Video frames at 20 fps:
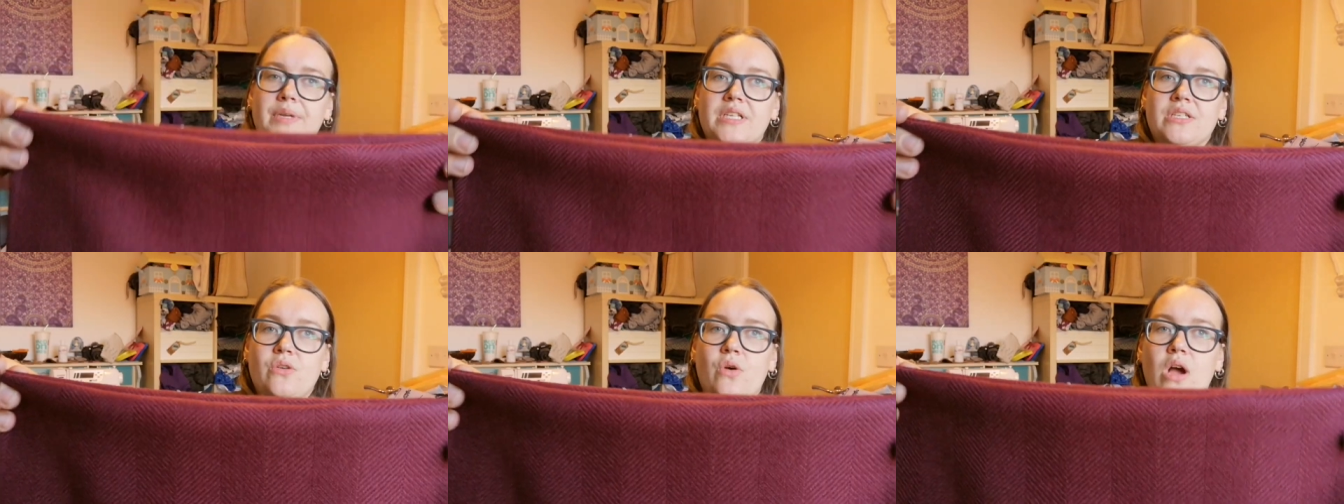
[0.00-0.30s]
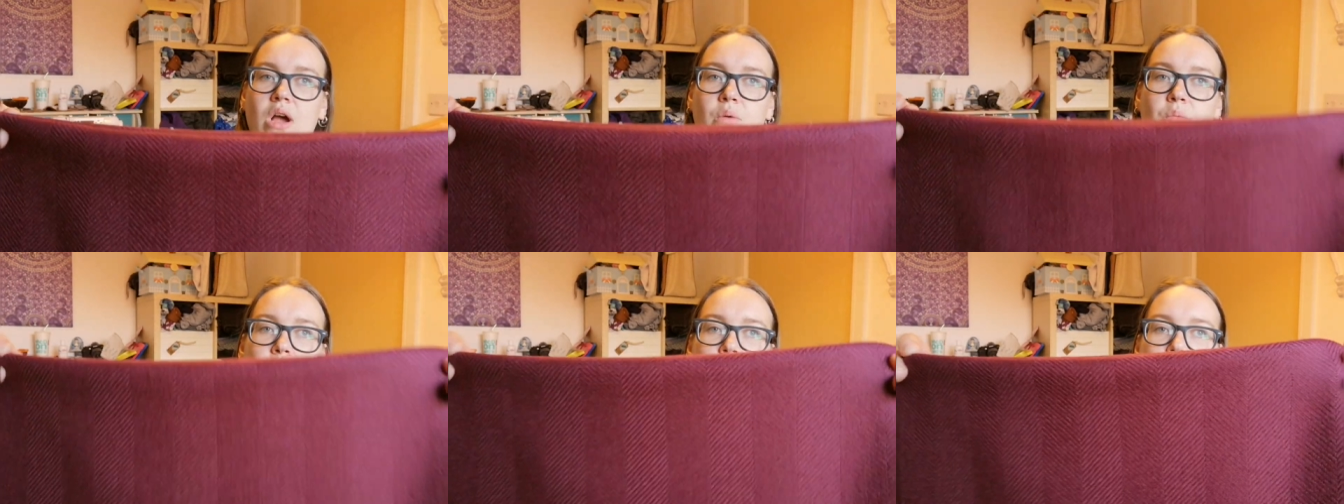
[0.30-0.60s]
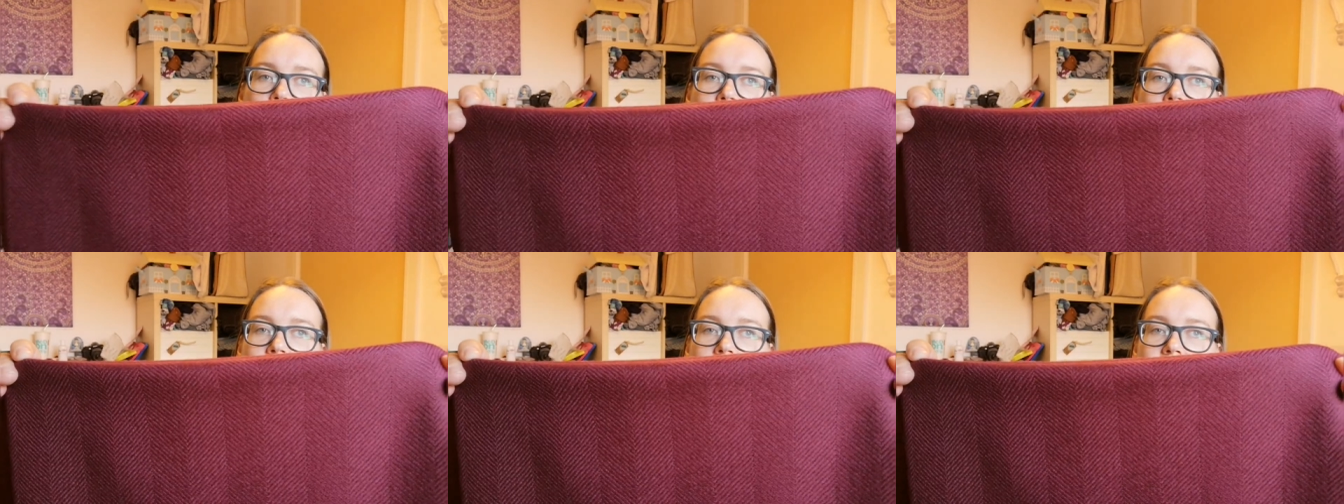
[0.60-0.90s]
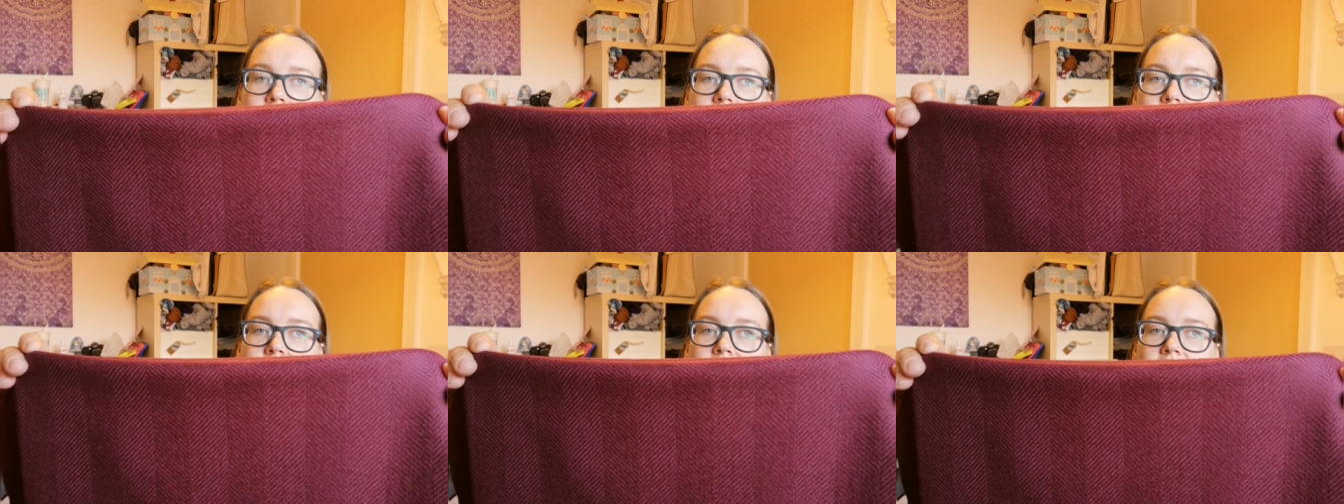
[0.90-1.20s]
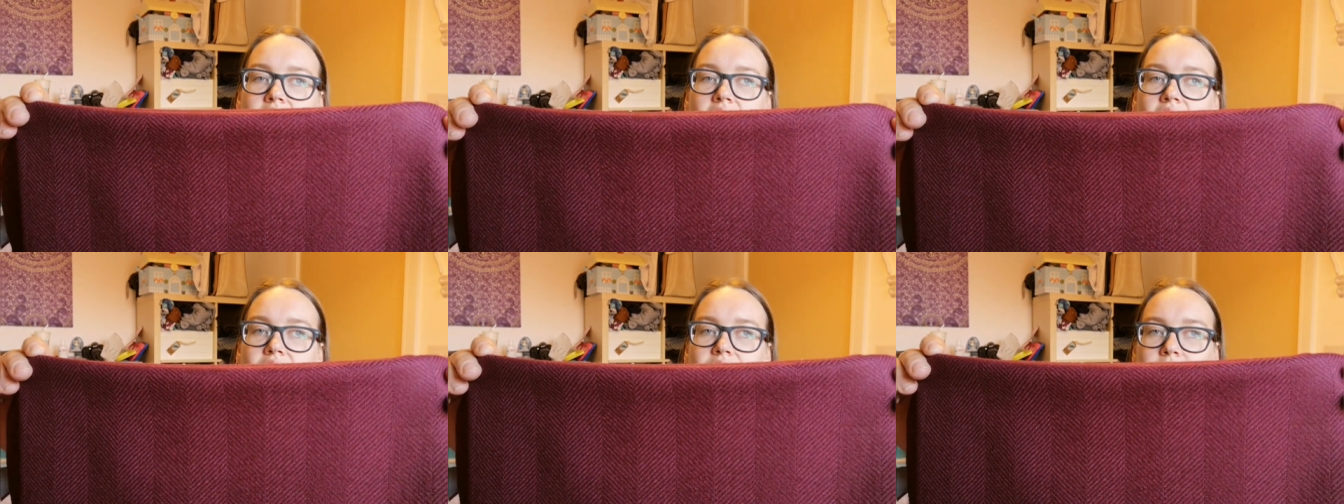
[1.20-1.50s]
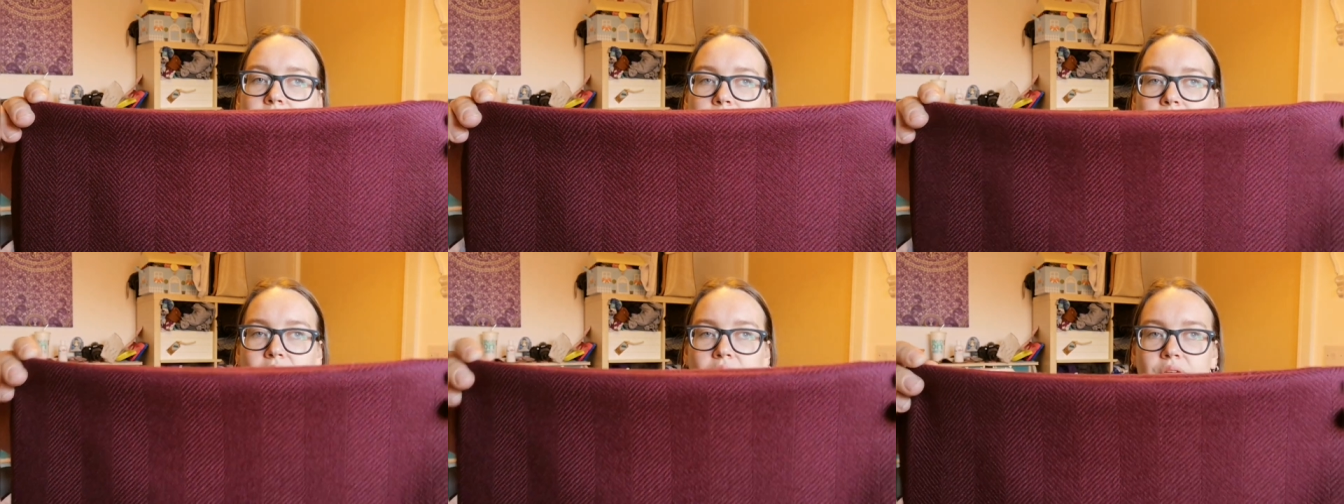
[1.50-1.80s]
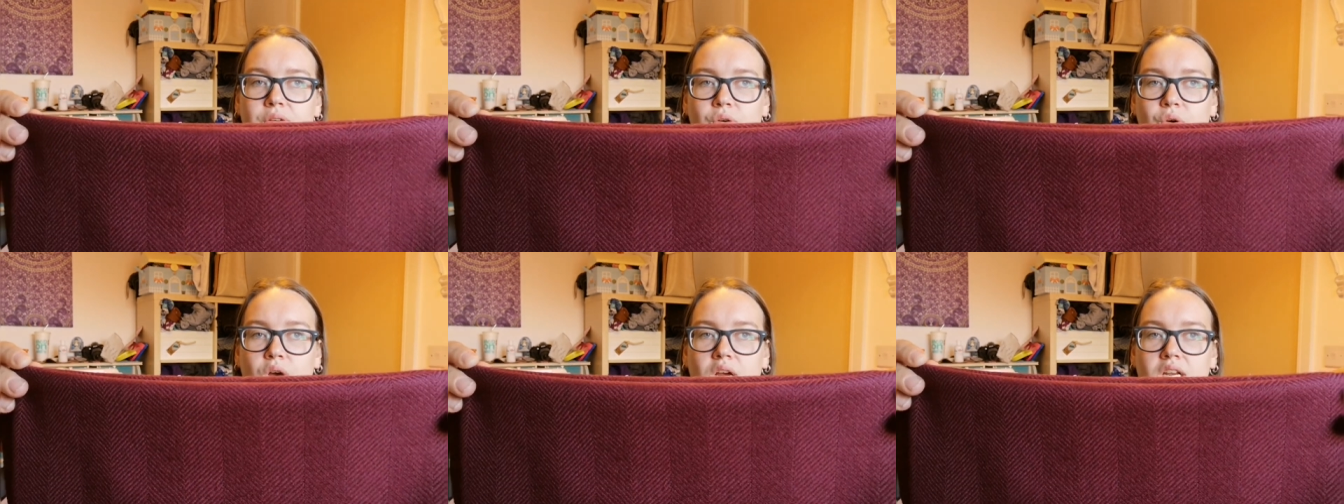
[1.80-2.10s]
but it's quite a wide herringbone,
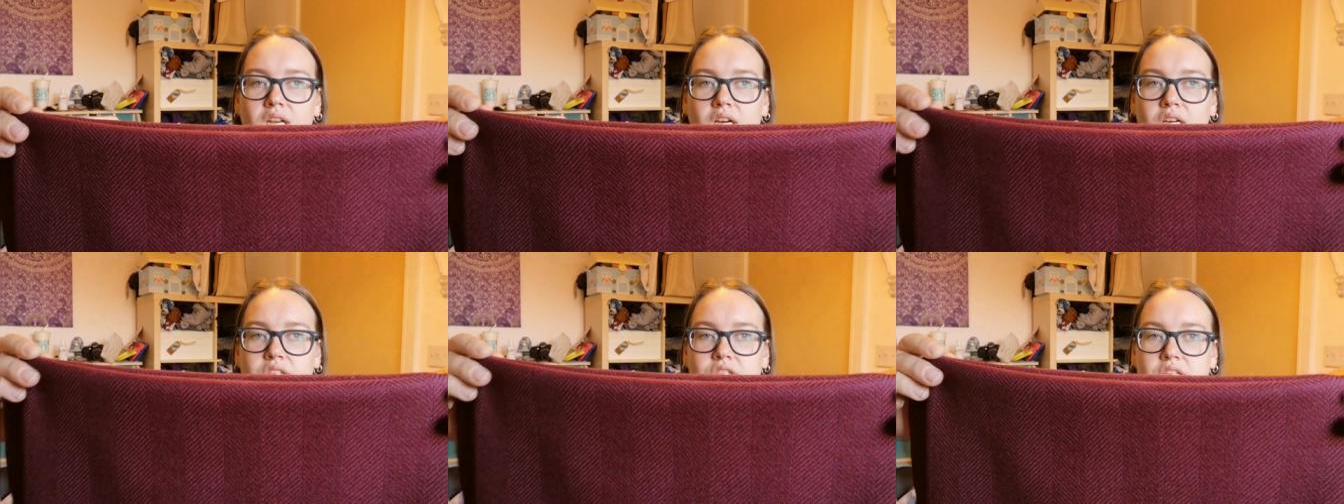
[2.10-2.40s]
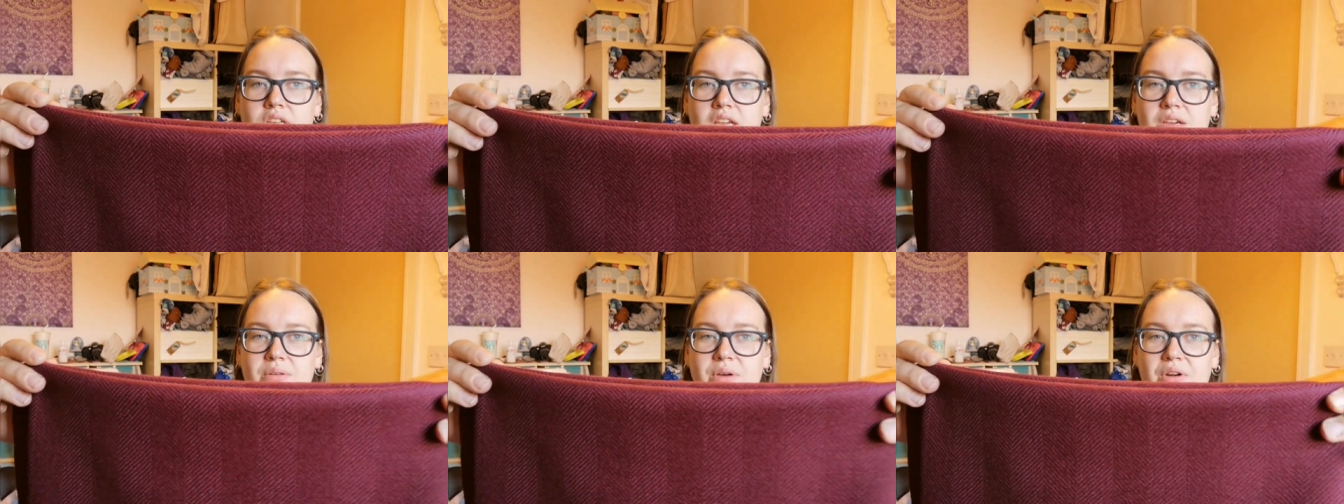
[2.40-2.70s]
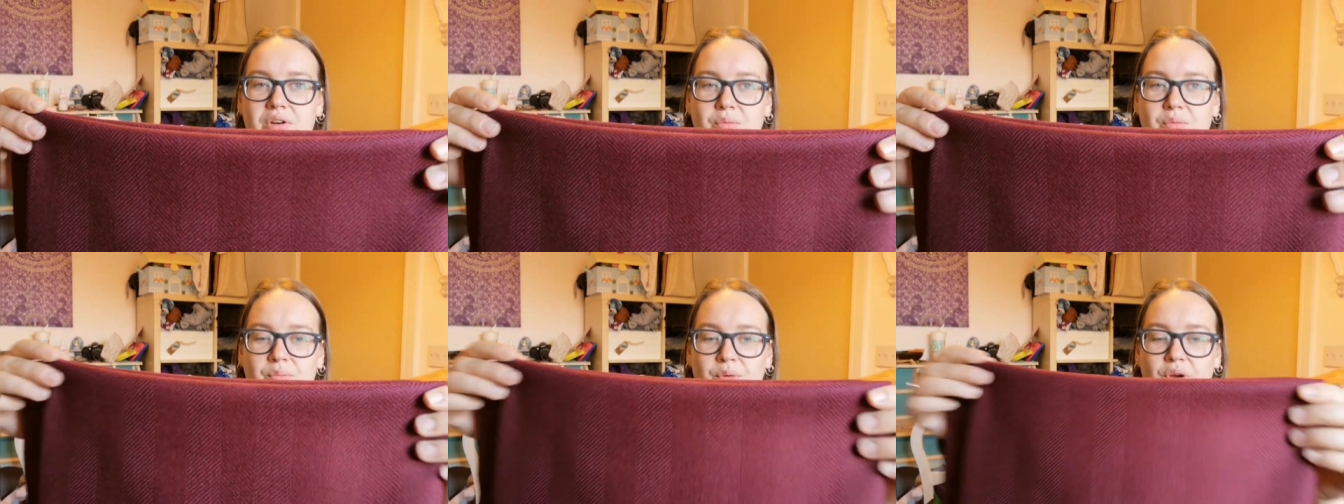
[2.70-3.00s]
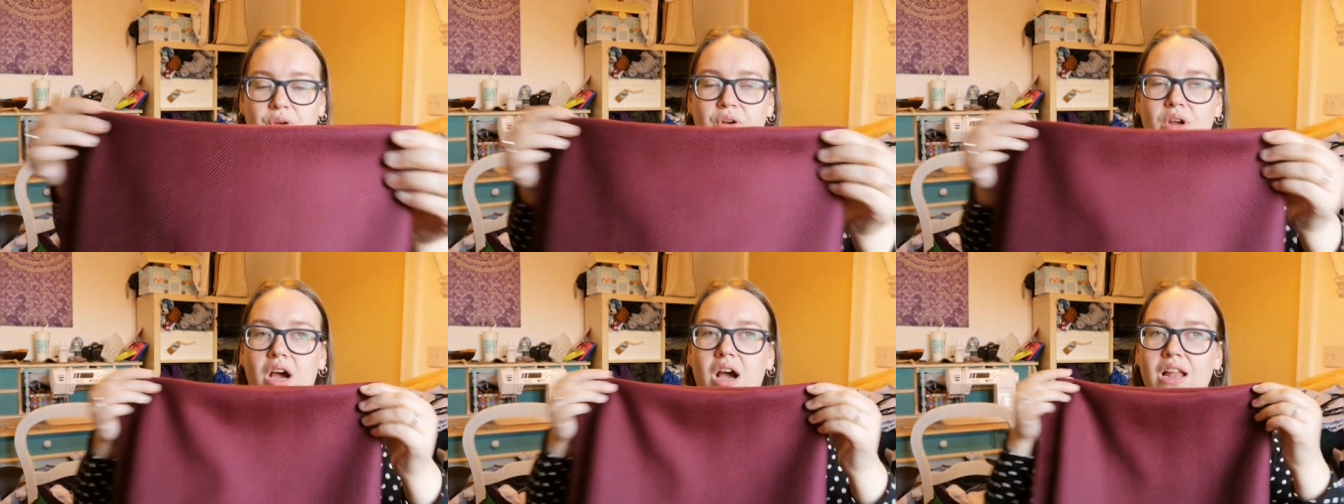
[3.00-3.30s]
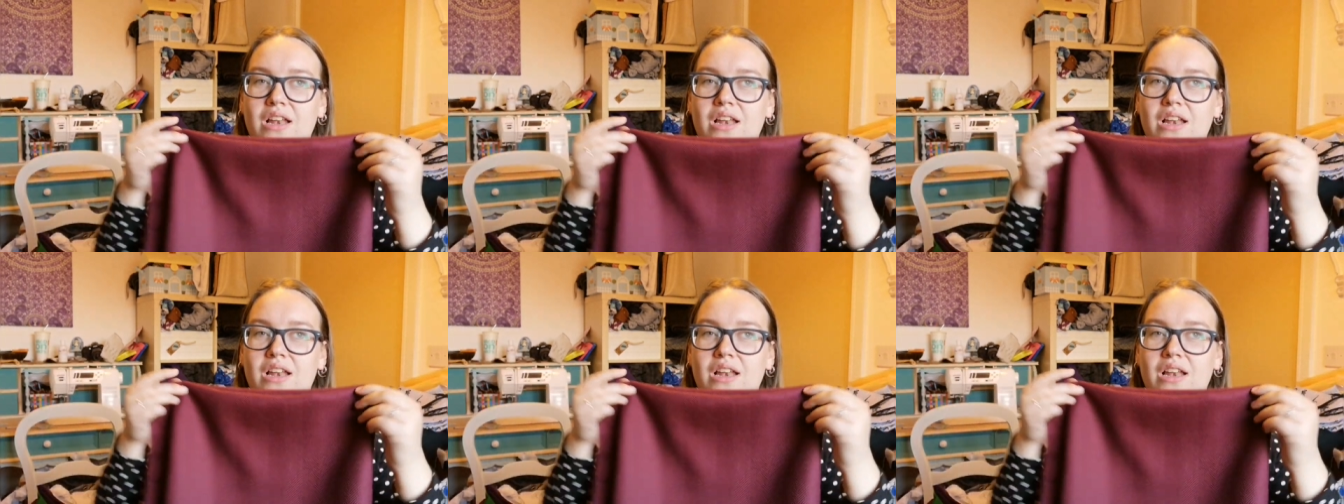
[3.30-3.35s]
quite a large scale herringbone.